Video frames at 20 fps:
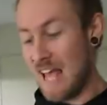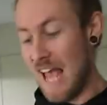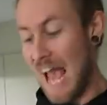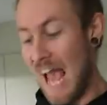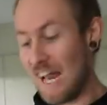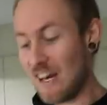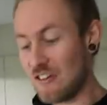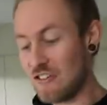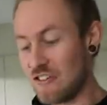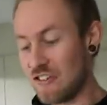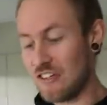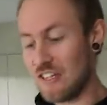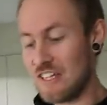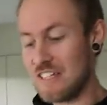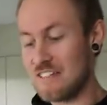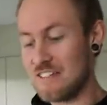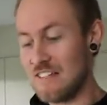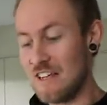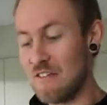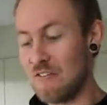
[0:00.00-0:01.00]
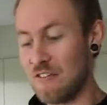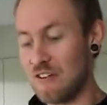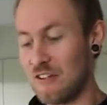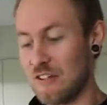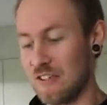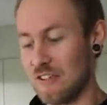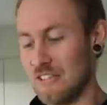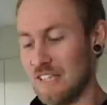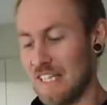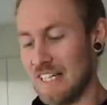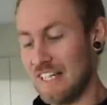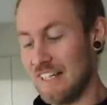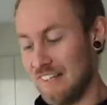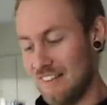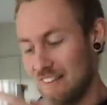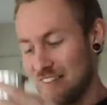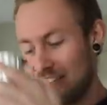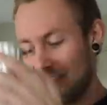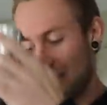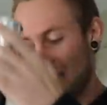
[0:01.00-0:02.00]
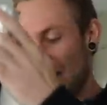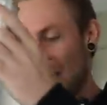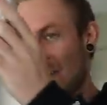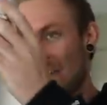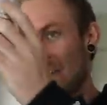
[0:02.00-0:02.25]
actually difficult it is